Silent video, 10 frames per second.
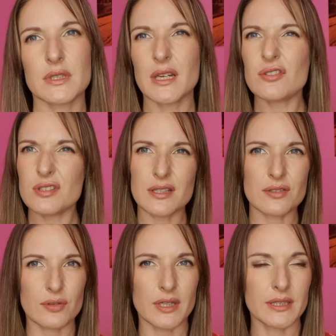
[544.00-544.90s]
It's an
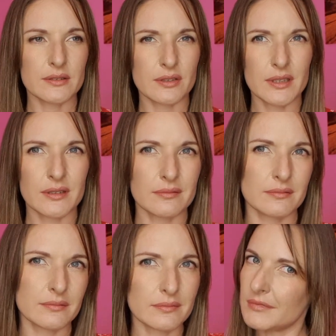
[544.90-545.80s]
interesting story, don't you think?
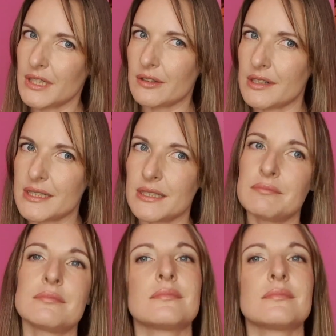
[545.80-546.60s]
Kind of crazy.